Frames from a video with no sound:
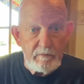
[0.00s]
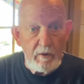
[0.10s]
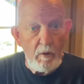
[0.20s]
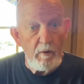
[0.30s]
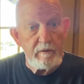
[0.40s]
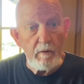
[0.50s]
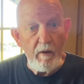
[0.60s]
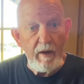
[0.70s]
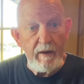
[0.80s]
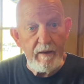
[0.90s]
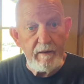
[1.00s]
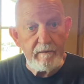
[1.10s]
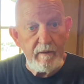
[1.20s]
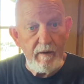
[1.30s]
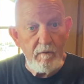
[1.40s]
go into a
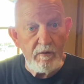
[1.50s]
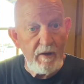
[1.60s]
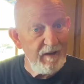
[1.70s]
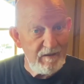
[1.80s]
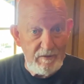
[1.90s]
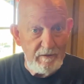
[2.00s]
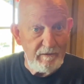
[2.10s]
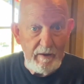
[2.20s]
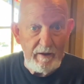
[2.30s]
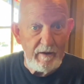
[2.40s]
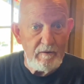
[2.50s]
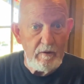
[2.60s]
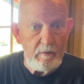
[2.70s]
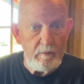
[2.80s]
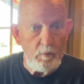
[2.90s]
head and everything. It's like a
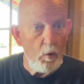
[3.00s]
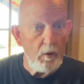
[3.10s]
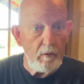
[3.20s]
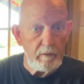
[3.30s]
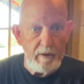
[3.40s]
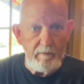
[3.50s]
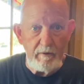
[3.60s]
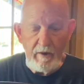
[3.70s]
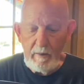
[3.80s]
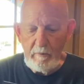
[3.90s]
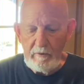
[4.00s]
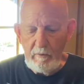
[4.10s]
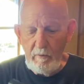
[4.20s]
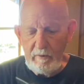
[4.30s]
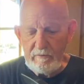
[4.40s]
new world every time you
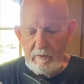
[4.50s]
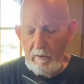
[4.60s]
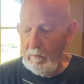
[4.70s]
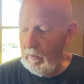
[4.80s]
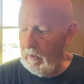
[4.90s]
do it. So